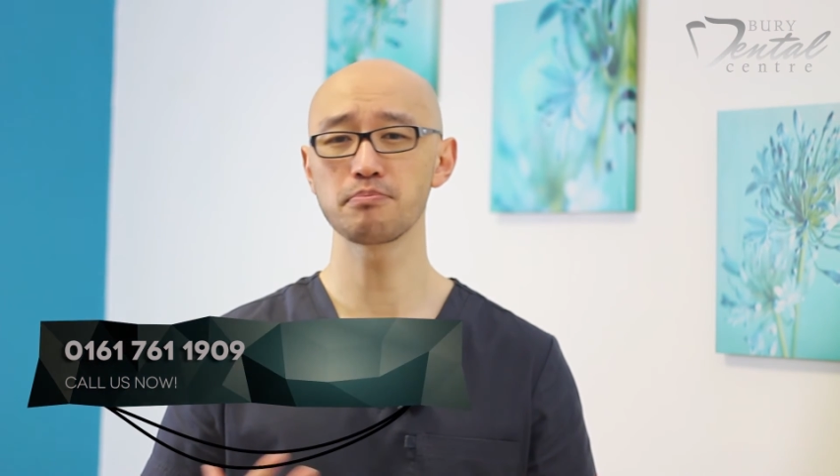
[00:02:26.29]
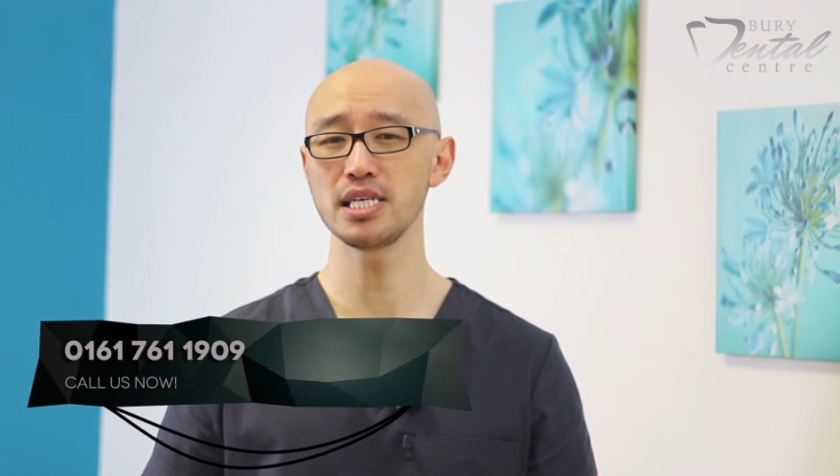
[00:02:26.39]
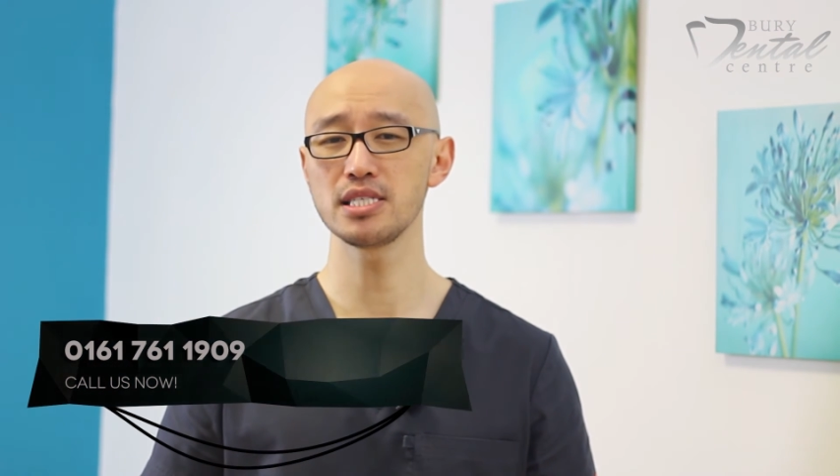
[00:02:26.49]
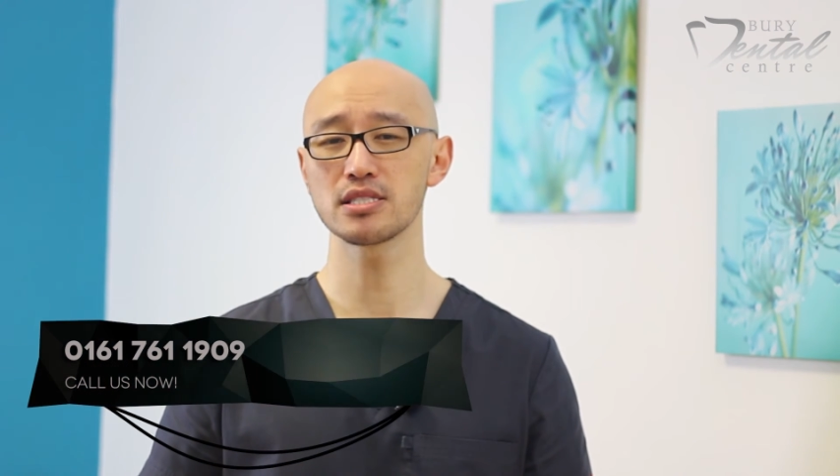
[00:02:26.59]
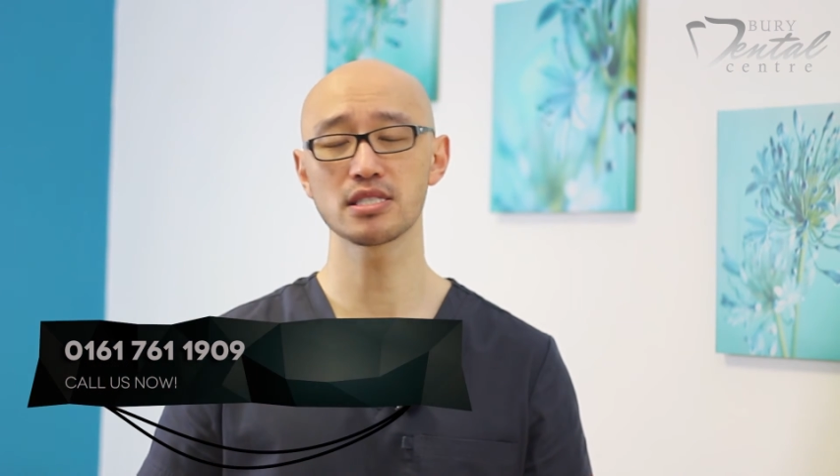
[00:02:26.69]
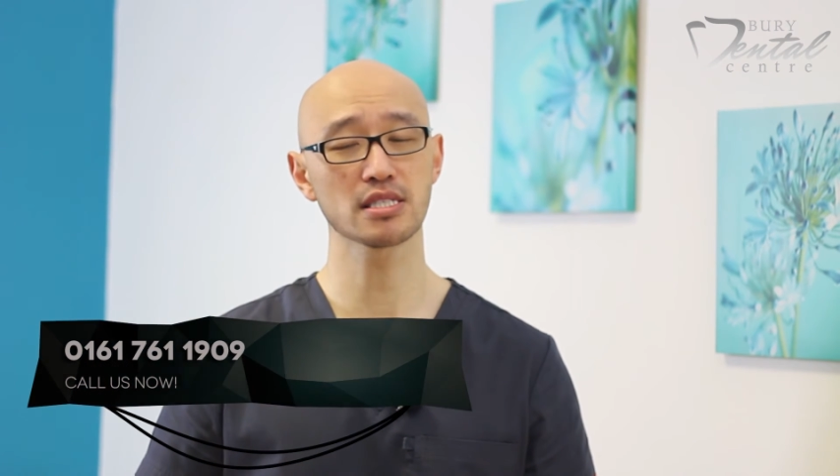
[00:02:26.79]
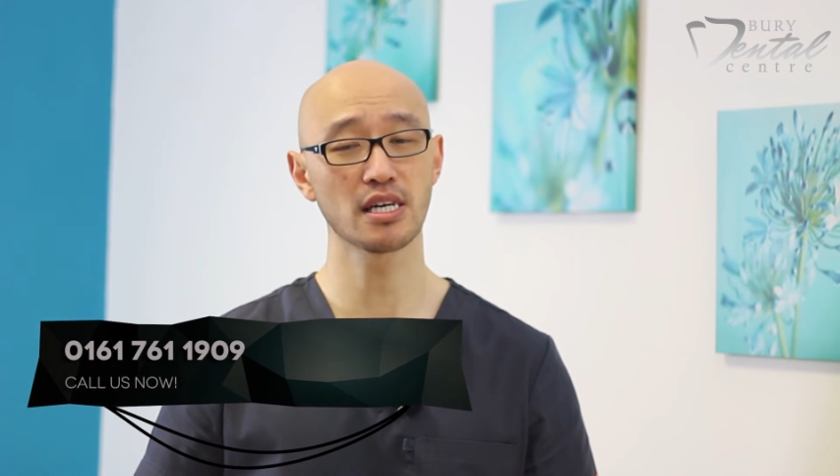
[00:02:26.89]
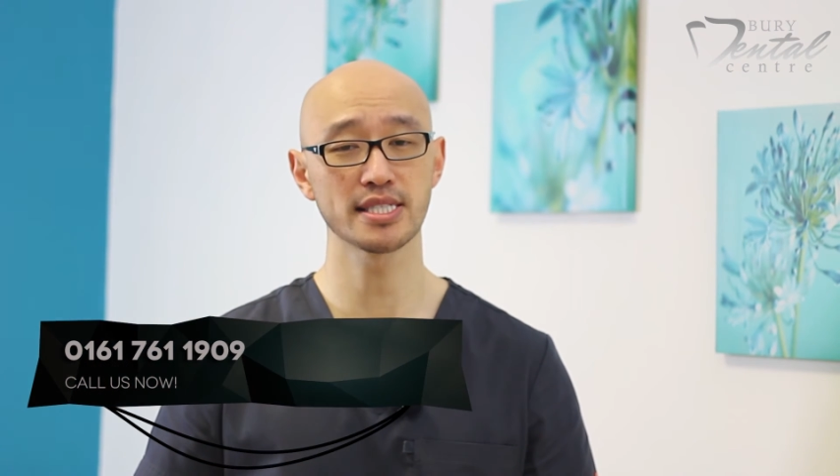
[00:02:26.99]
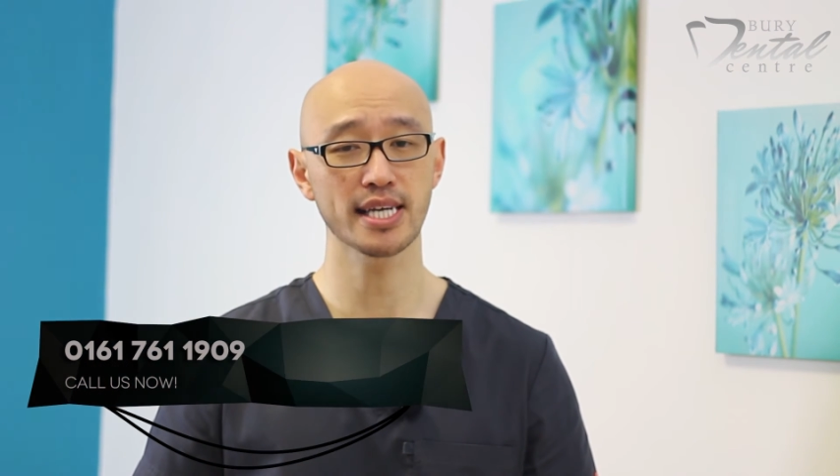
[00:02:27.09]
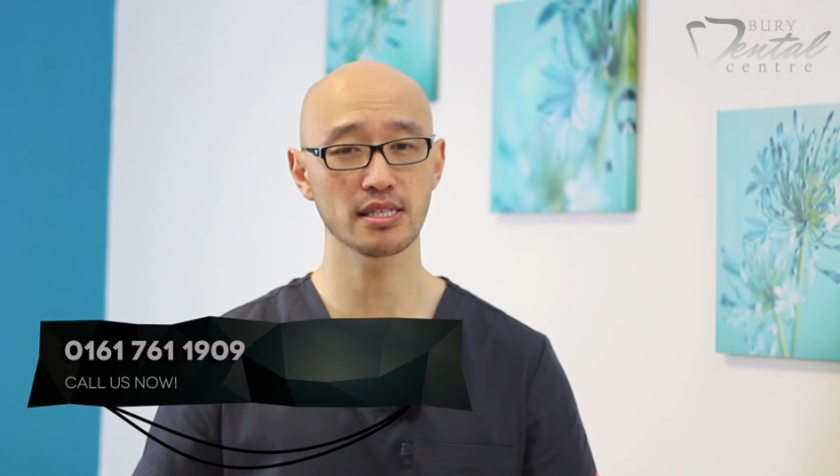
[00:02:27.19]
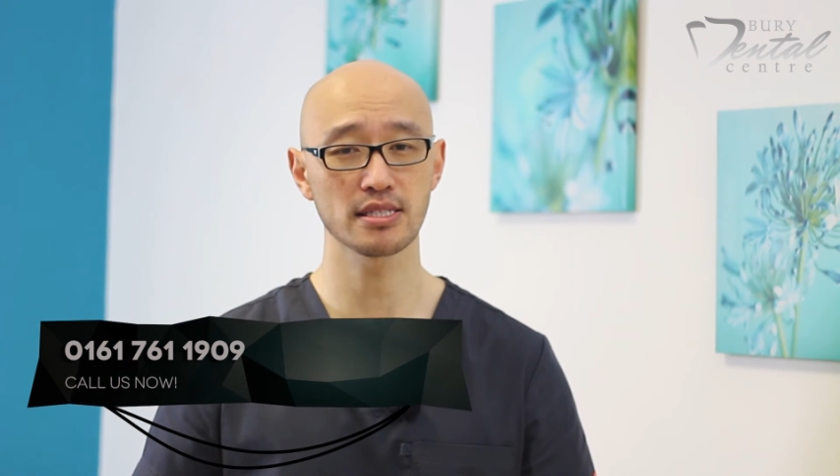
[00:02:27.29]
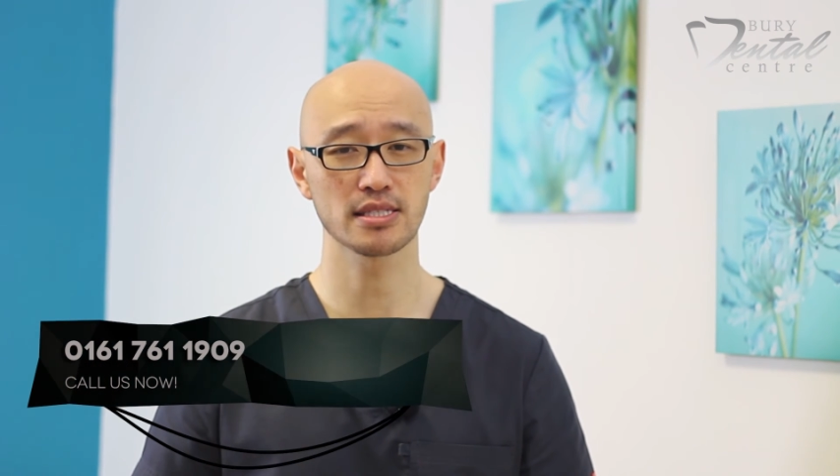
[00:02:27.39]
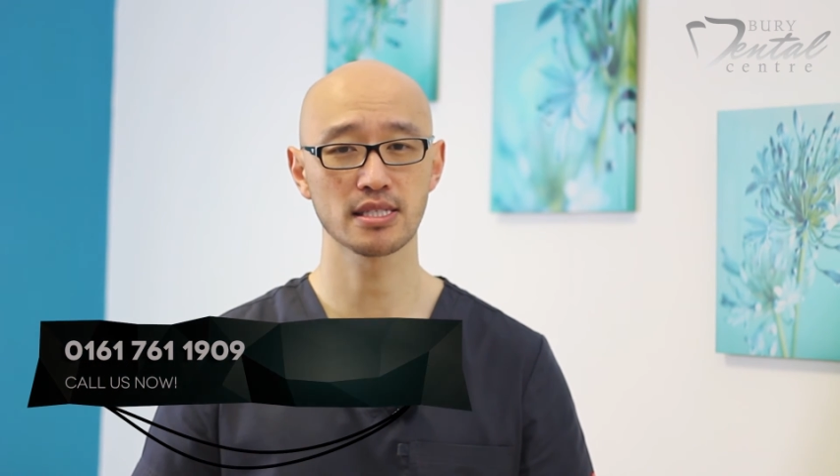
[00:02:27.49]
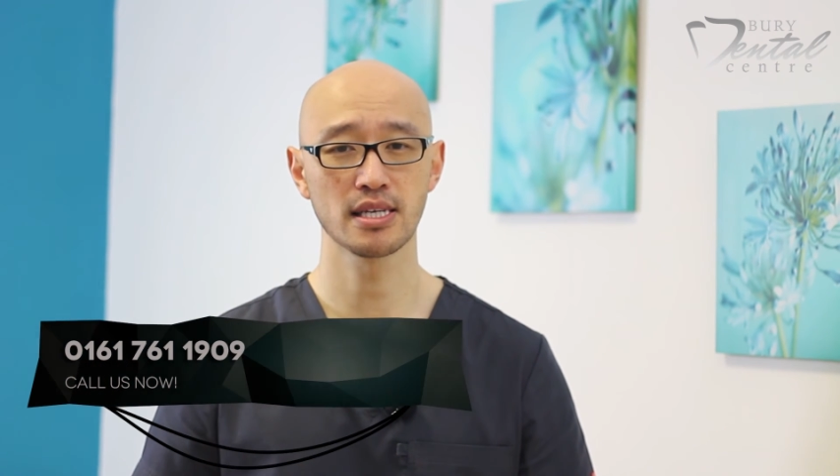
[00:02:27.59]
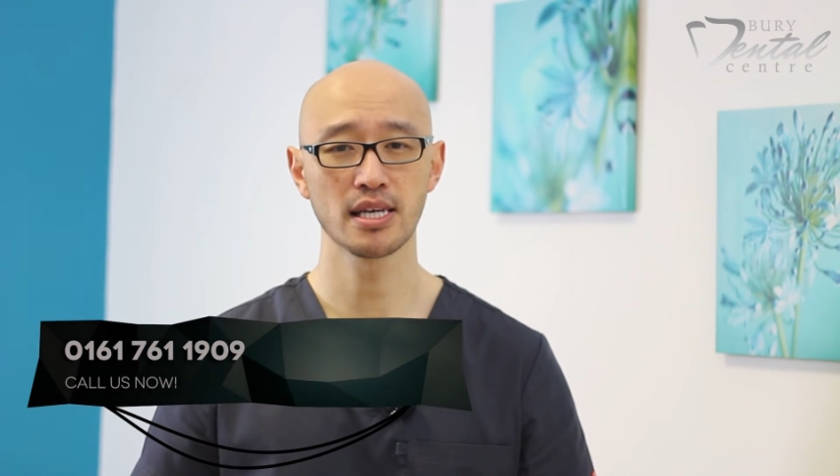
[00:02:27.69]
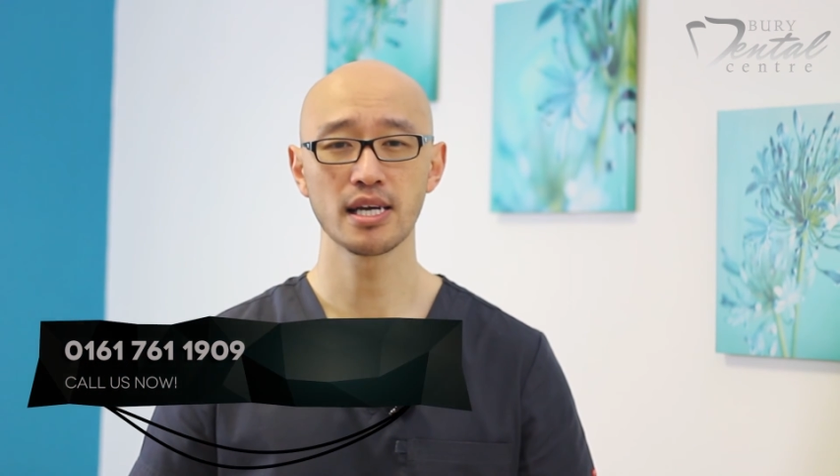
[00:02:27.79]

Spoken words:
please just contact us